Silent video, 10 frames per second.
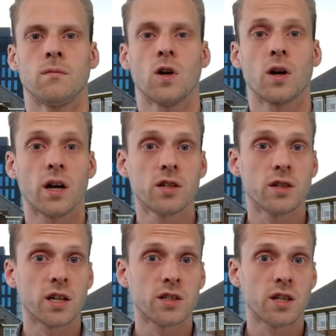Okay, so
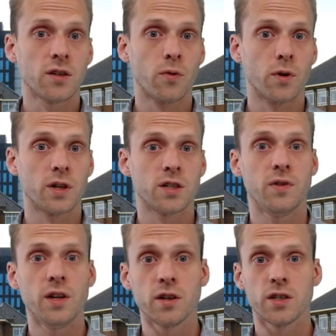that's it for this
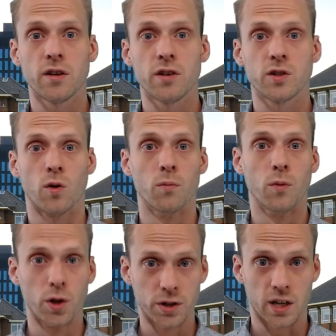video series on
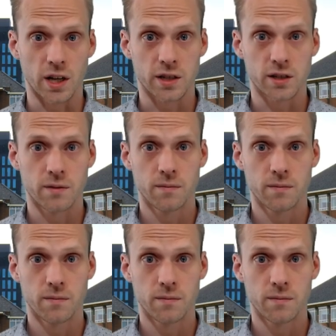model selection.